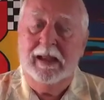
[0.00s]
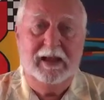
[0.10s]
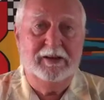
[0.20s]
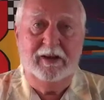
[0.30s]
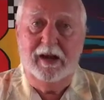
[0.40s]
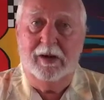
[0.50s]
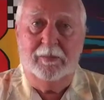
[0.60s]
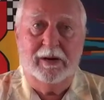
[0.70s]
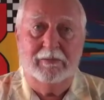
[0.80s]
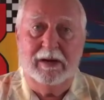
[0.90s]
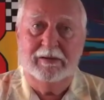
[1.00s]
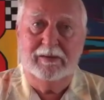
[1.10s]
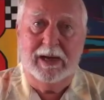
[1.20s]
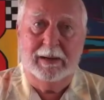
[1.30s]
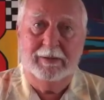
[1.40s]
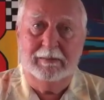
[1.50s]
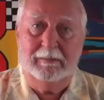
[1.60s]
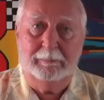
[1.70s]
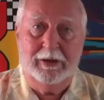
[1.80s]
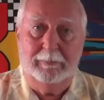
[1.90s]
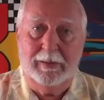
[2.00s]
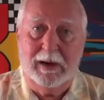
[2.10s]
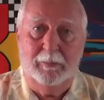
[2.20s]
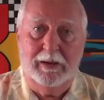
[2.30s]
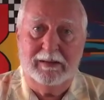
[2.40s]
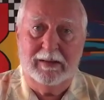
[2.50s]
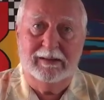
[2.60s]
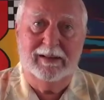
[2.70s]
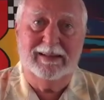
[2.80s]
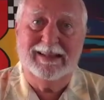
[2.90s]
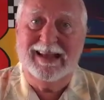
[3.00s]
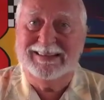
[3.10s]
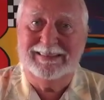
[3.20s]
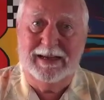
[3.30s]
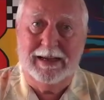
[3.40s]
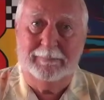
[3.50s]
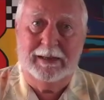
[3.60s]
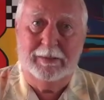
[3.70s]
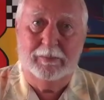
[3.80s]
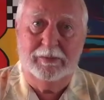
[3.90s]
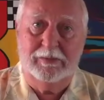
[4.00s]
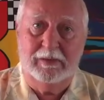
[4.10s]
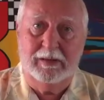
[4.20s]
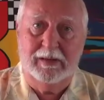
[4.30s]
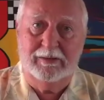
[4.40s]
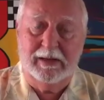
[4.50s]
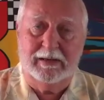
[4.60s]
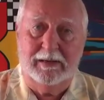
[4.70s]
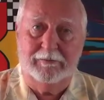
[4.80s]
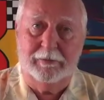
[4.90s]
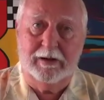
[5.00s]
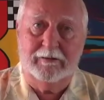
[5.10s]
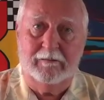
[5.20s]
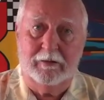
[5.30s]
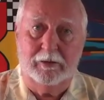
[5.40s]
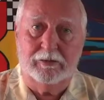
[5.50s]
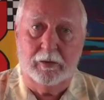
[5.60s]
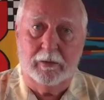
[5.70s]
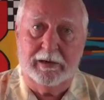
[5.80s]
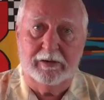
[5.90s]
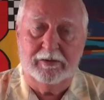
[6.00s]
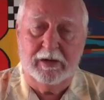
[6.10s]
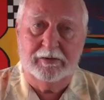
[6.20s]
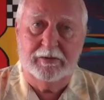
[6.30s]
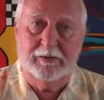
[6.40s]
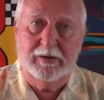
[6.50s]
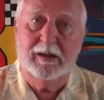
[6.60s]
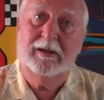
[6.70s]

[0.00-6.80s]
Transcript: And you know what a great job he, Peter Bockweg did the last time he was the executive director of those organizations.